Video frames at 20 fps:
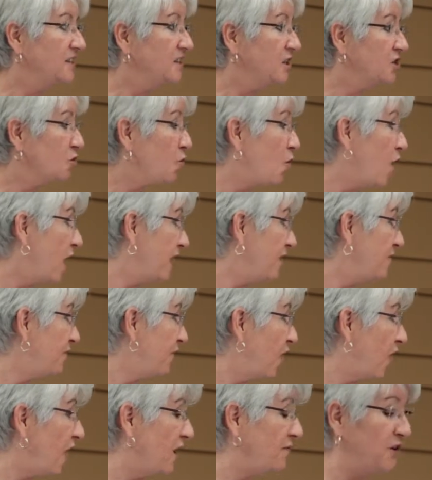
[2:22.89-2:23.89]
As a
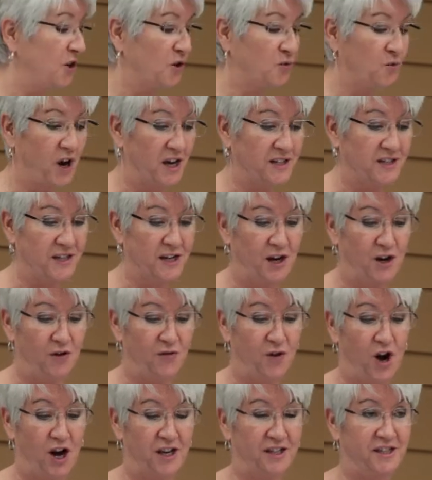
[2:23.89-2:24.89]
25-year
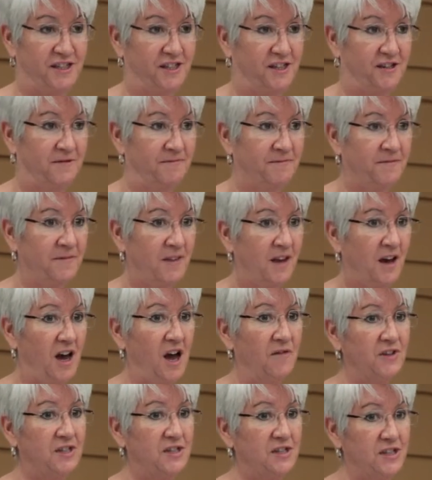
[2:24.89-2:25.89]
resident of Austin,
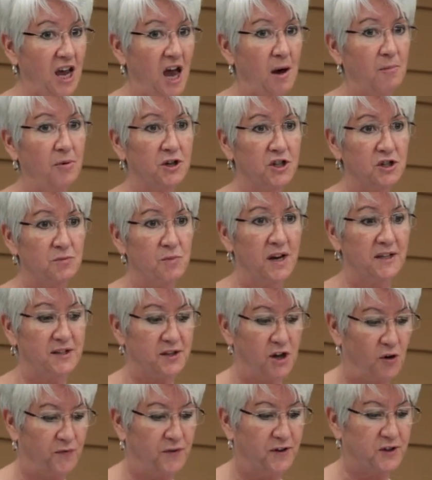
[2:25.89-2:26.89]
I've established
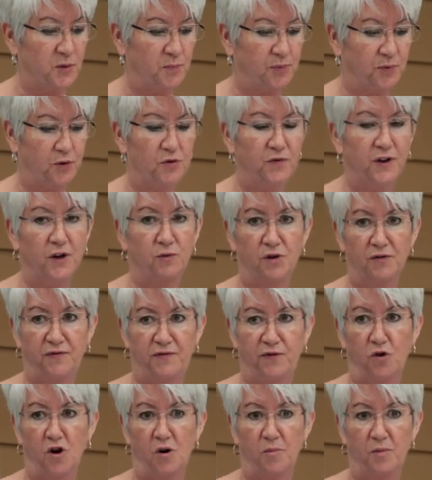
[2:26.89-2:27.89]
myself as a proven
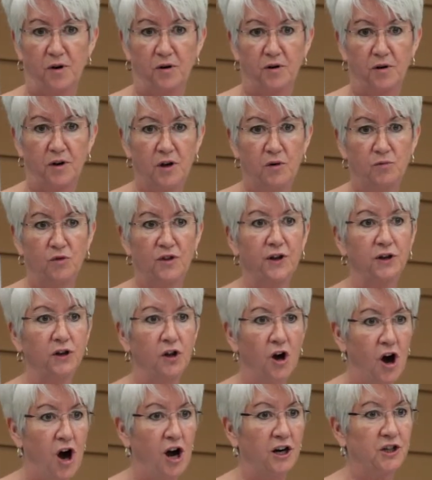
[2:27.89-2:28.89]
reformer with a
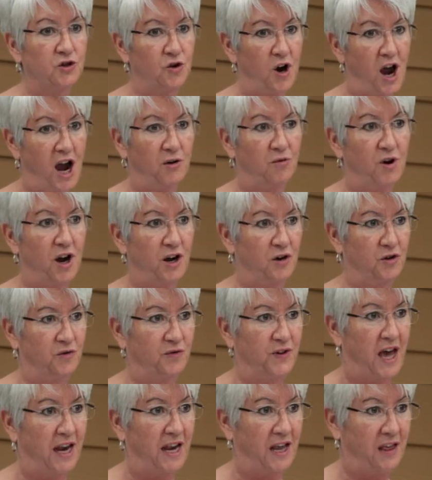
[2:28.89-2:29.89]
long track record
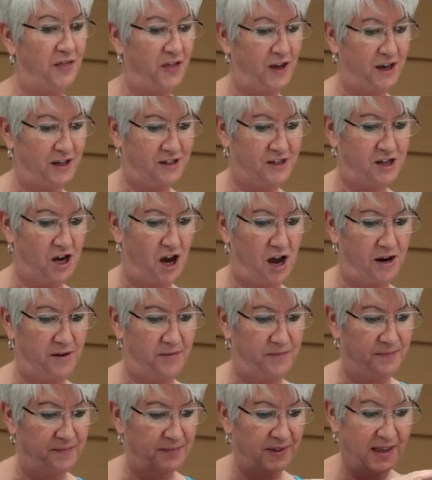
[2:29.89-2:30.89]
of getting things
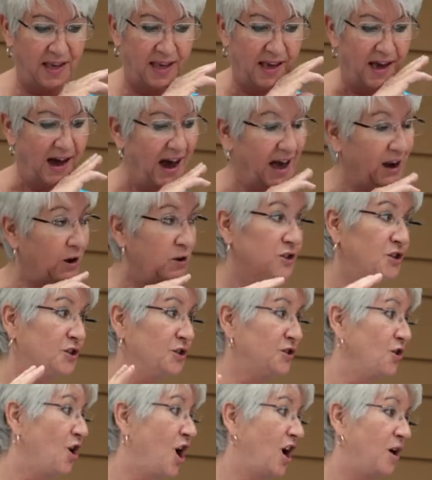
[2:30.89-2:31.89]
done. I don't
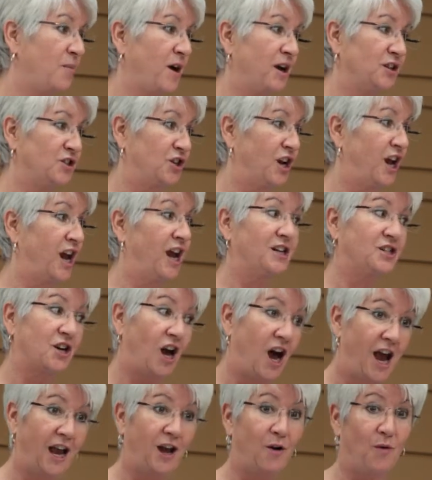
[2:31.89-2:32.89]
just talk about
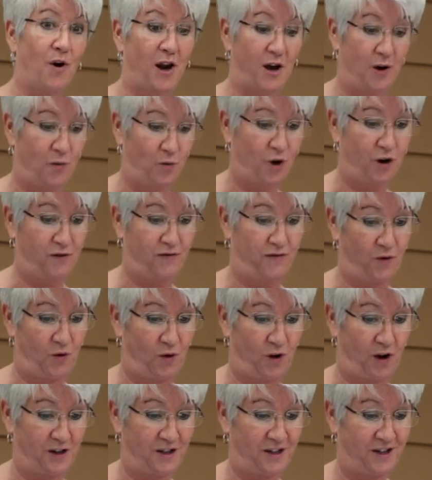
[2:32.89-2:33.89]
change, I go out and work
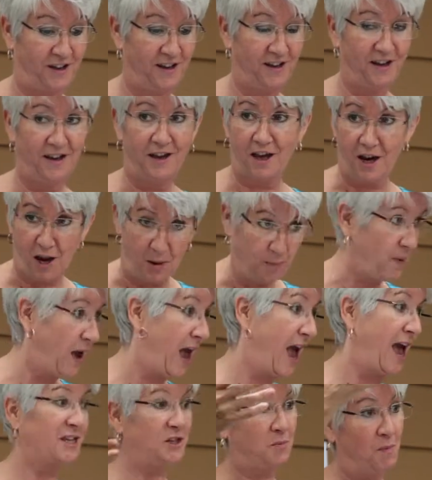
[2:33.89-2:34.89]
for it. And I
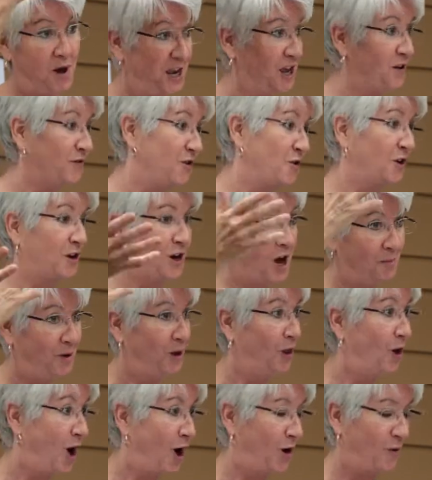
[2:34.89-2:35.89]
ask many of you to
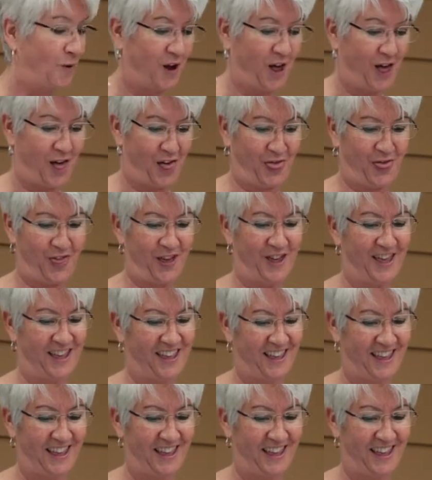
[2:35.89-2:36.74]
come along with.